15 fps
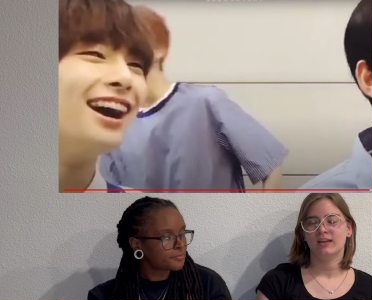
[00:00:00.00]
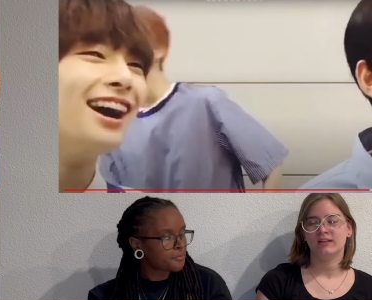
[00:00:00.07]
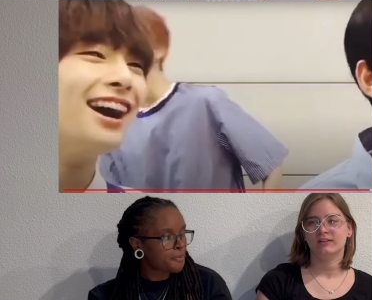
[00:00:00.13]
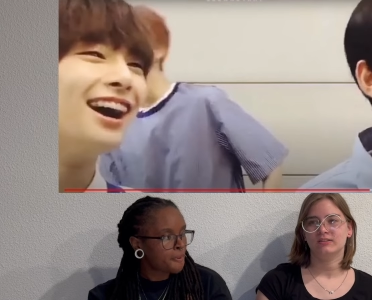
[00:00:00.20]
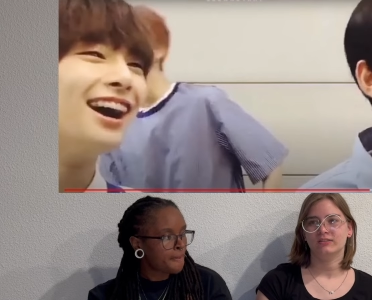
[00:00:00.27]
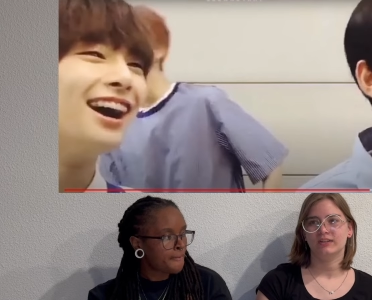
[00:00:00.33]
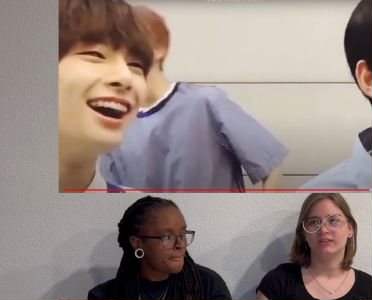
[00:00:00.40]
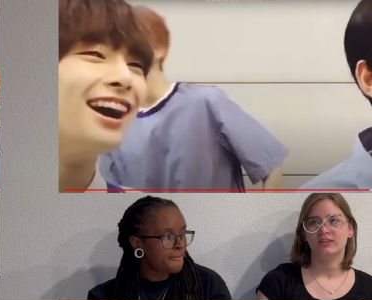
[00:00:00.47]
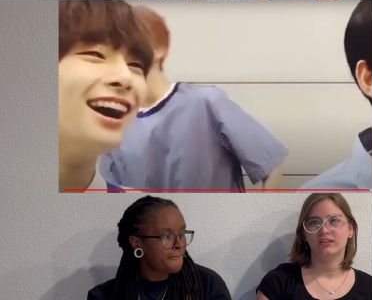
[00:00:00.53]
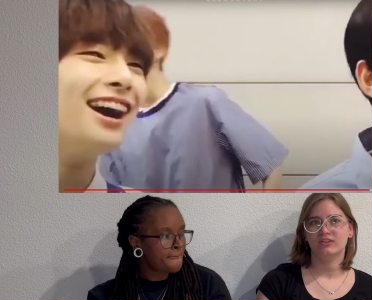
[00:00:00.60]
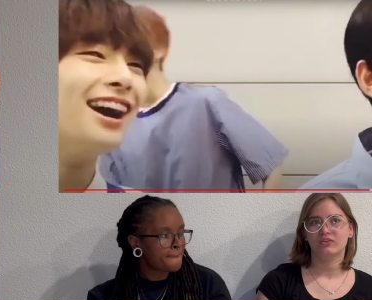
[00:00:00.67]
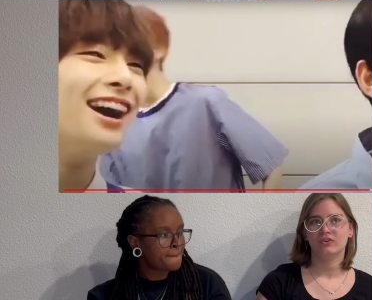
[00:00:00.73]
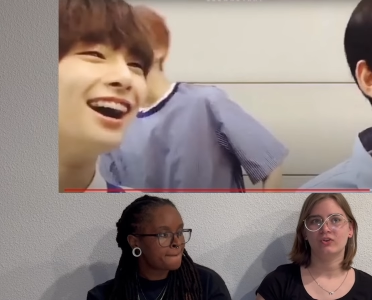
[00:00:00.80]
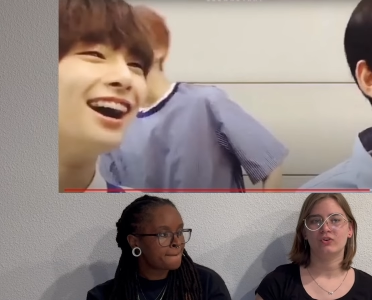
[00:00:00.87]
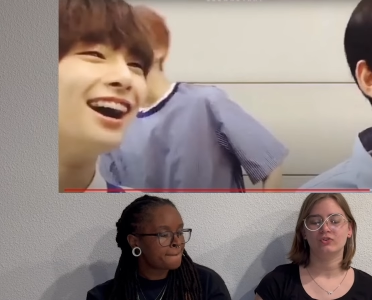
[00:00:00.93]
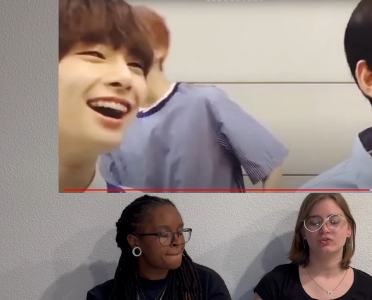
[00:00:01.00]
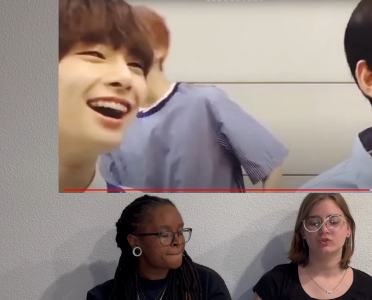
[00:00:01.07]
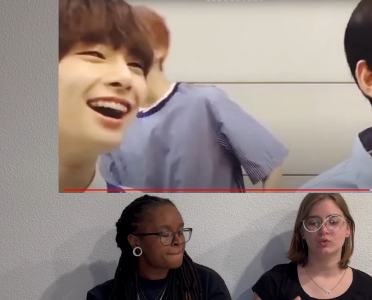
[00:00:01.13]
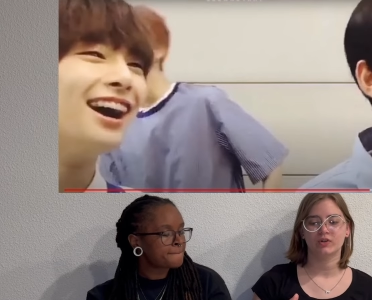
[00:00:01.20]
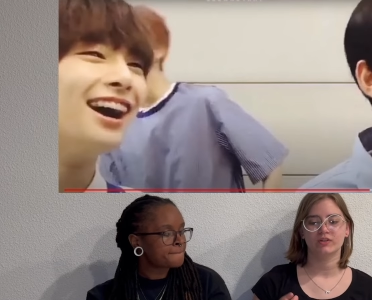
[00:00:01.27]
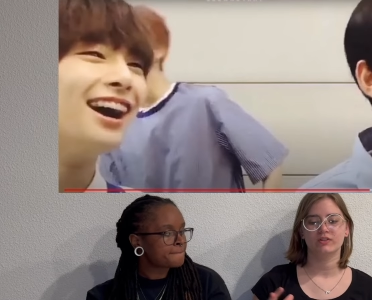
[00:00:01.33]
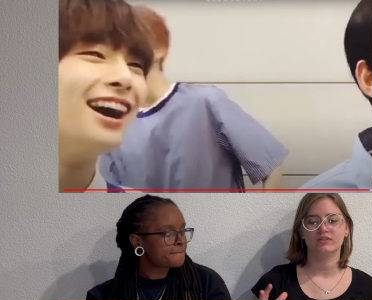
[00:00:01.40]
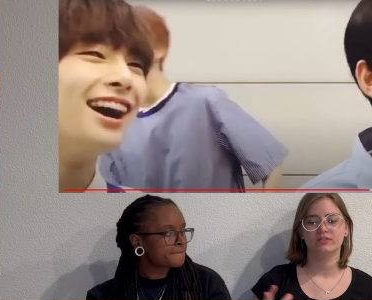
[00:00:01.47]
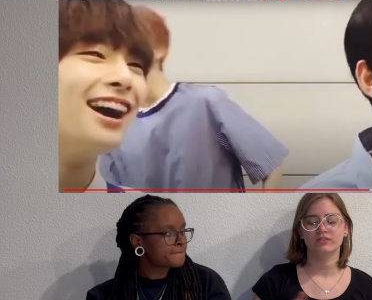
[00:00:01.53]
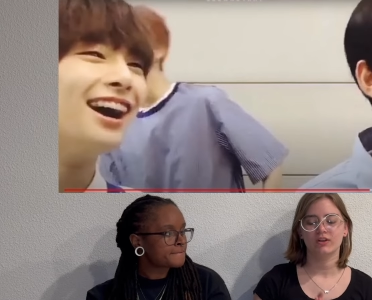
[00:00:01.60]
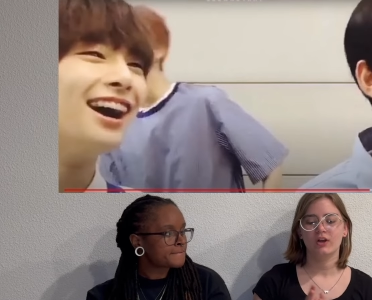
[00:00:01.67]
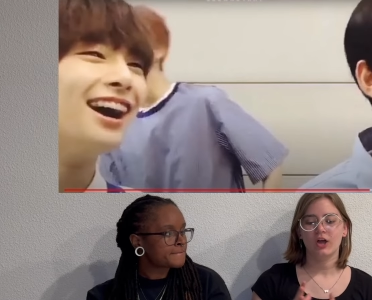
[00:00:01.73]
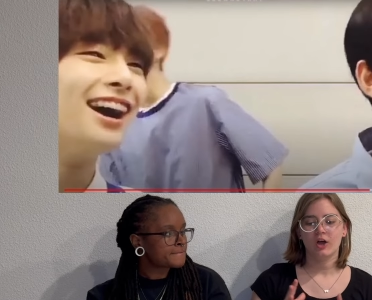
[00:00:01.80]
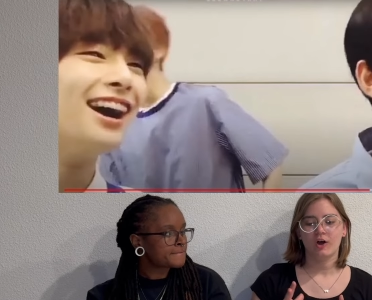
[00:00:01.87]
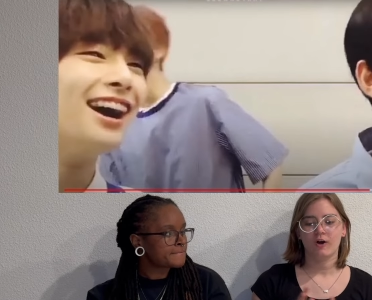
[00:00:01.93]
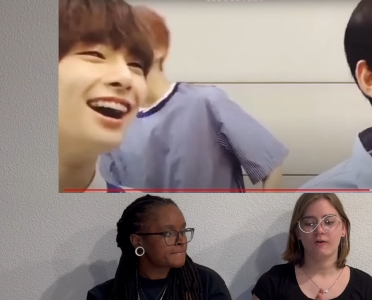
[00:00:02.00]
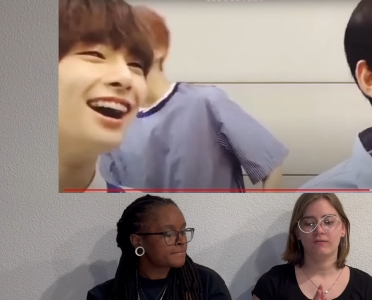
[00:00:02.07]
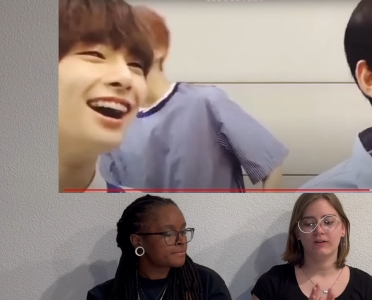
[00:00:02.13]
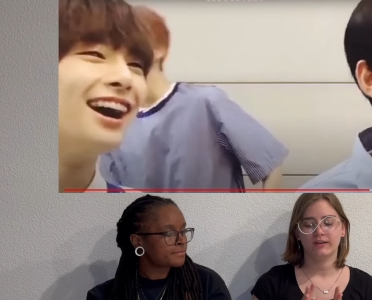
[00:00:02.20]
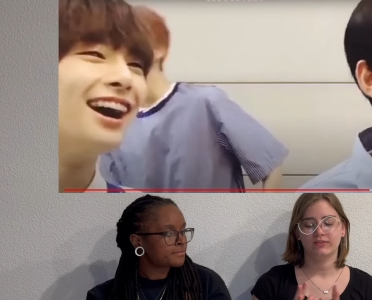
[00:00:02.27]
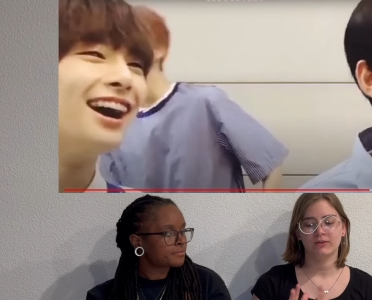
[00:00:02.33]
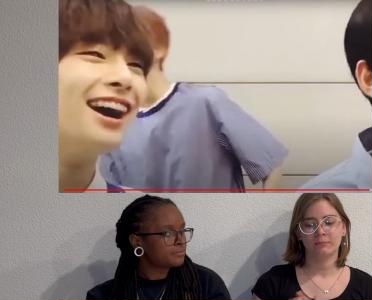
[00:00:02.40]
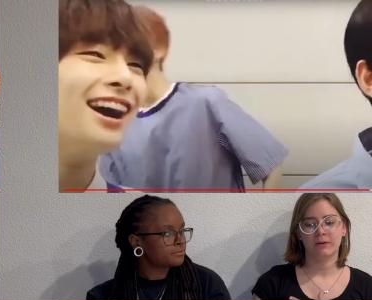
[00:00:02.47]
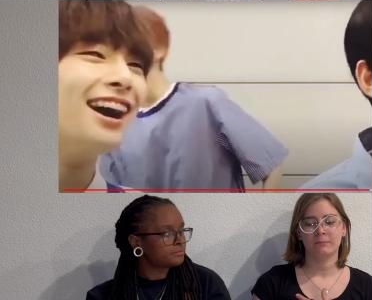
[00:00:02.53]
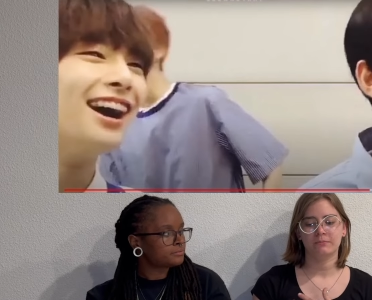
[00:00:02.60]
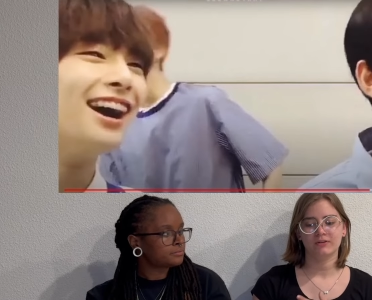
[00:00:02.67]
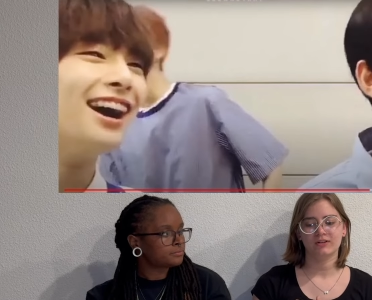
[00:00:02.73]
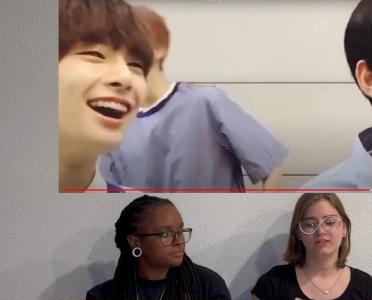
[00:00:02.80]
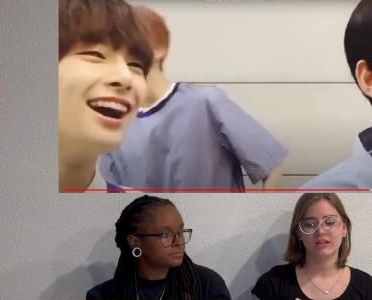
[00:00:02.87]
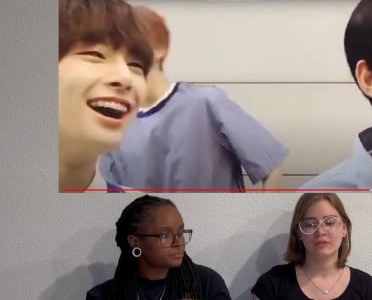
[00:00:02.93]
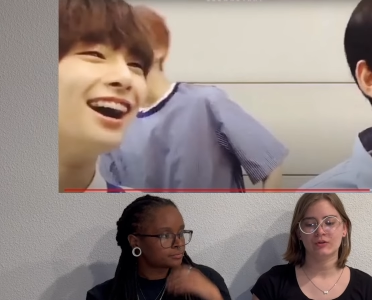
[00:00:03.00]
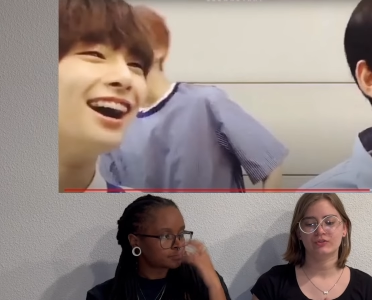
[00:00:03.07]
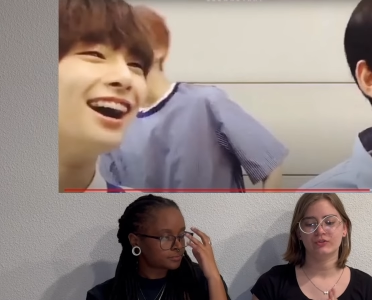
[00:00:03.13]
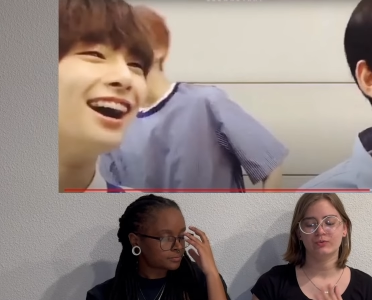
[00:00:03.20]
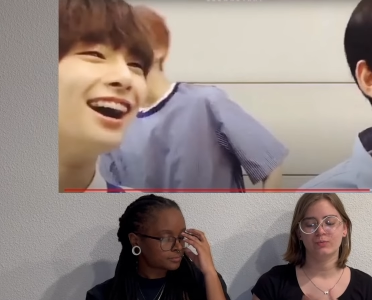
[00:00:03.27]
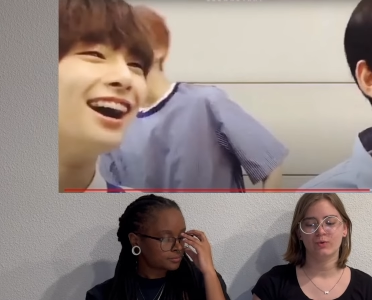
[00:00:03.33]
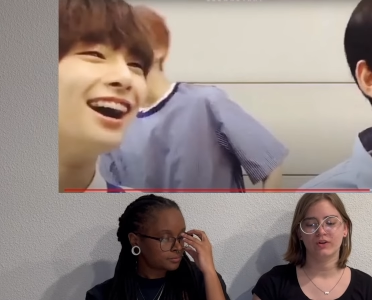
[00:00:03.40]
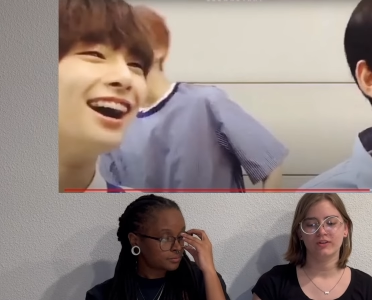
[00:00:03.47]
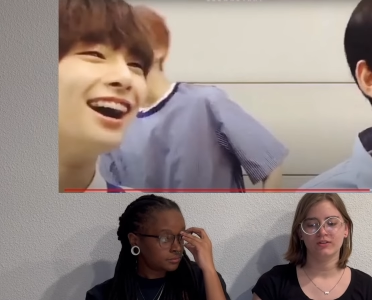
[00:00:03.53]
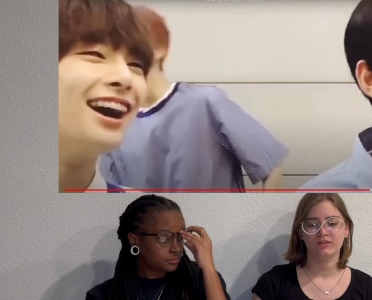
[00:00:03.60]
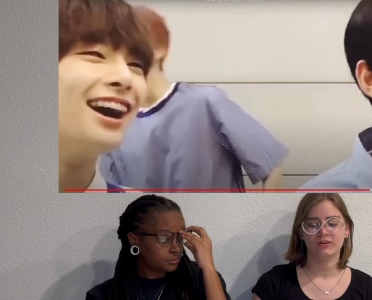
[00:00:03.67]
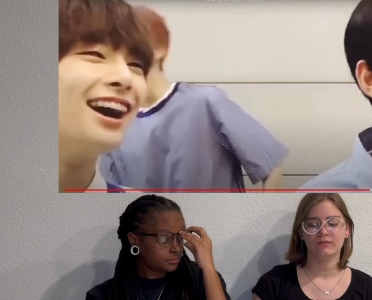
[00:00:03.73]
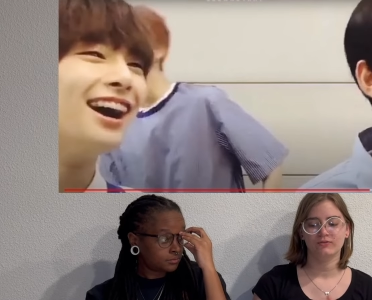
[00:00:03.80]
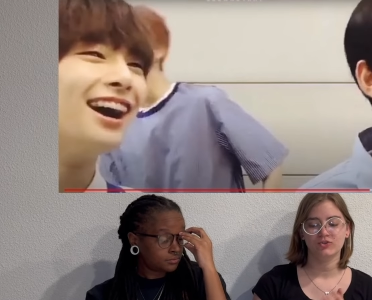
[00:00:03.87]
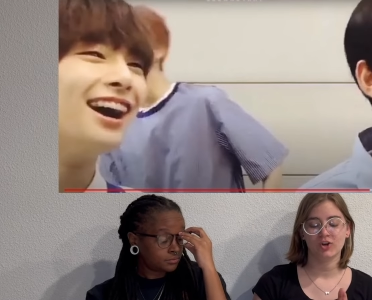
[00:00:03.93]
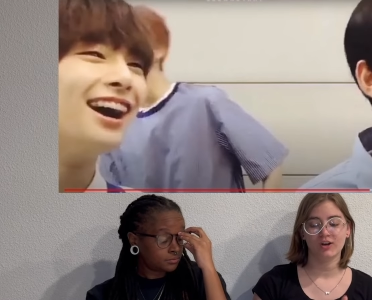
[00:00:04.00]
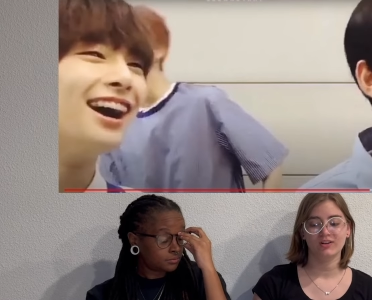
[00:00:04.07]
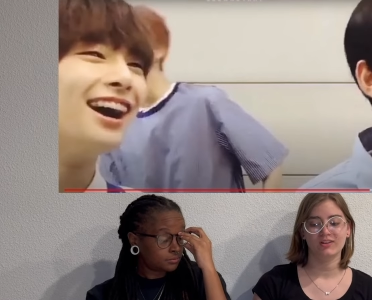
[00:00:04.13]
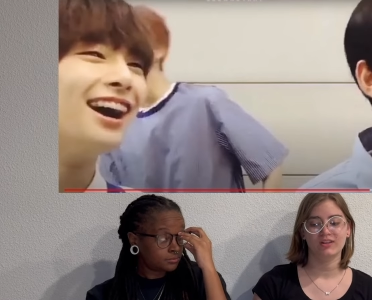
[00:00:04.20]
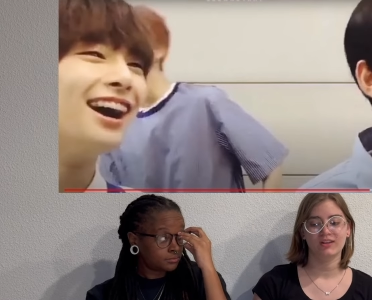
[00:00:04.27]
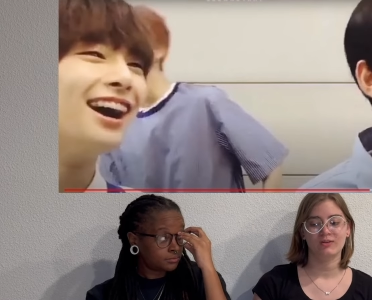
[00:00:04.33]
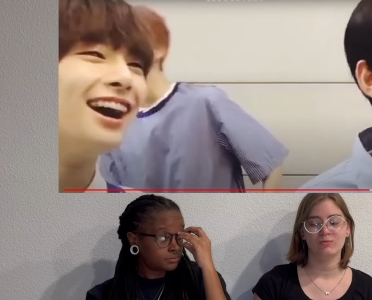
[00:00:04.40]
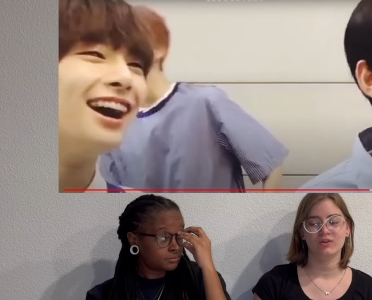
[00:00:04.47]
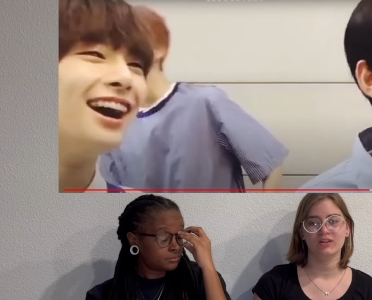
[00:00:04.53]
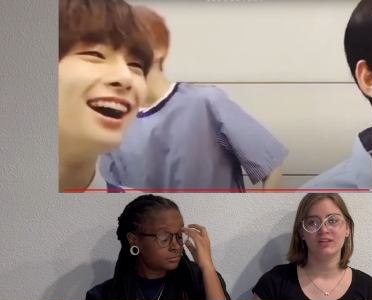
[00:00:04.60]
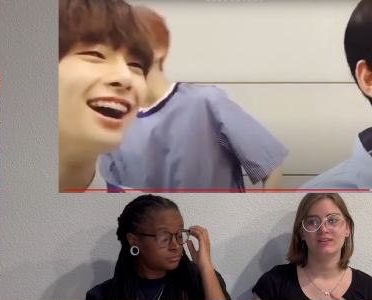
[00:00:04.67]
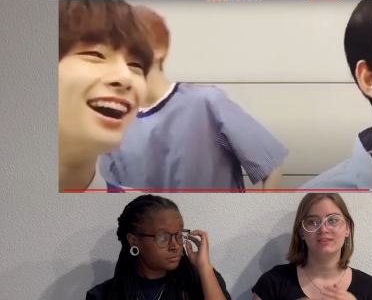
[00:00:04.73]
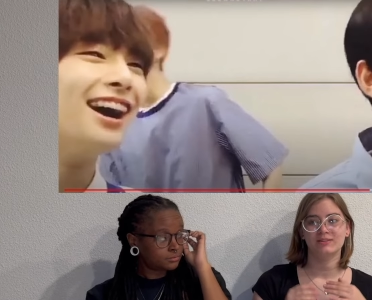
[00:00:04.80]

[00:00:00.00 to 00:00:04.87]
Speaker 1: And there's like these little shorts of like their members and there's this one of Chani and when he